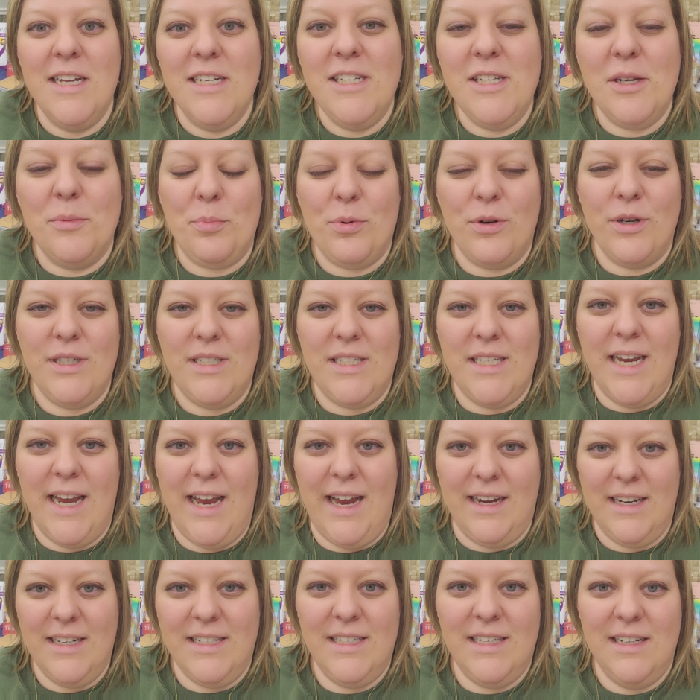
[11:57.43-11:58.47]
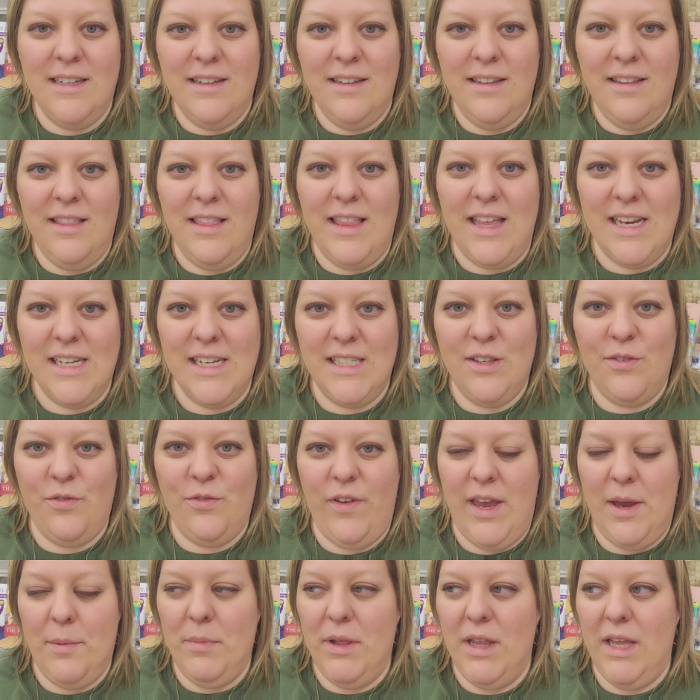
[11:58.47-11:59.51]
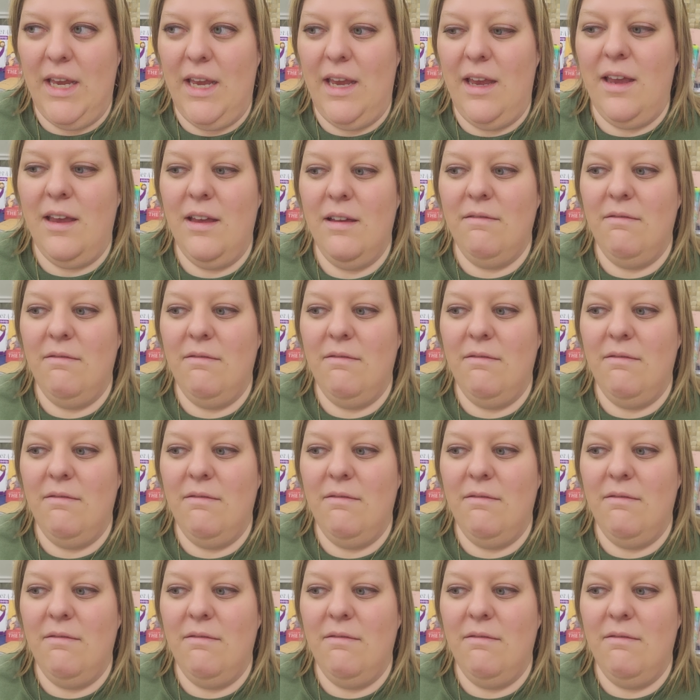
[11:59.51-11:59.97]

to protect this family